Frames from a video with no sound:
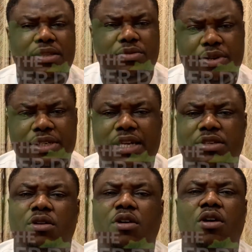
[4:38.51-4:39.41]
we reach out
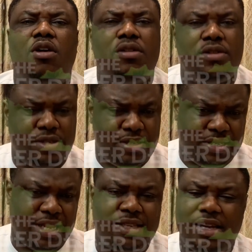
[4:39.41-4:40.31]
to all
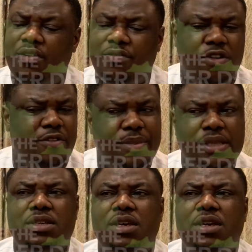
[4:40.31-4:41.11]
strata of government.